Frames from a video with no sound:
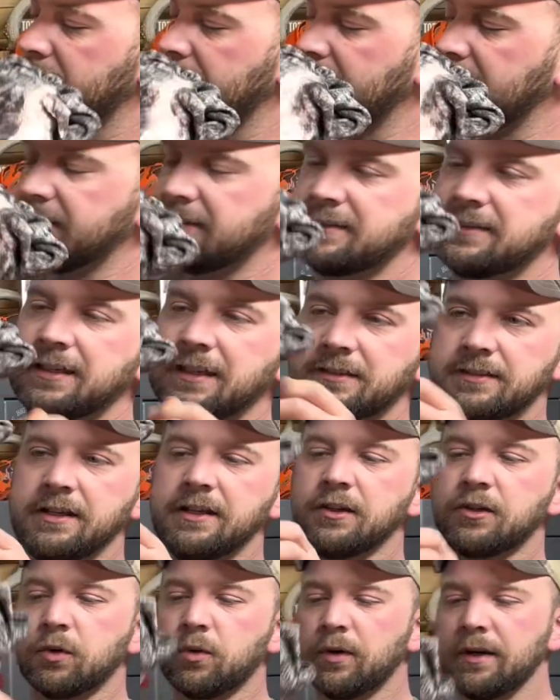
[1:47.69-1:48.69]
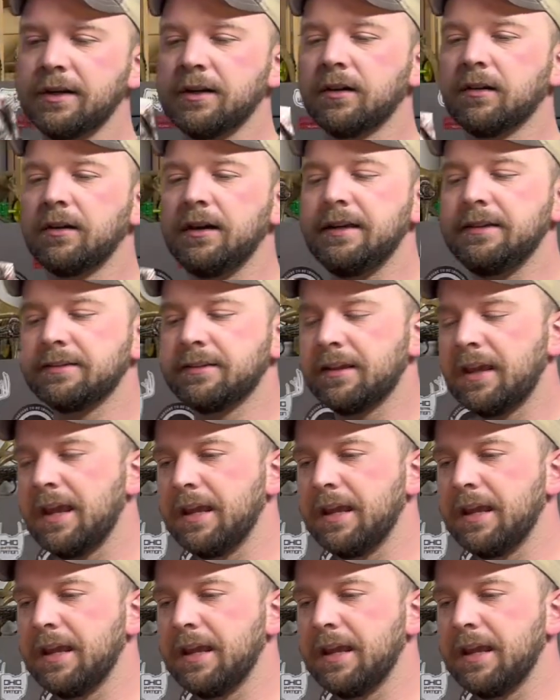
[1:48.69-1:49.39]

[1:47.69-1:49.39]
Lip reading: It's 60 to 20 degrees,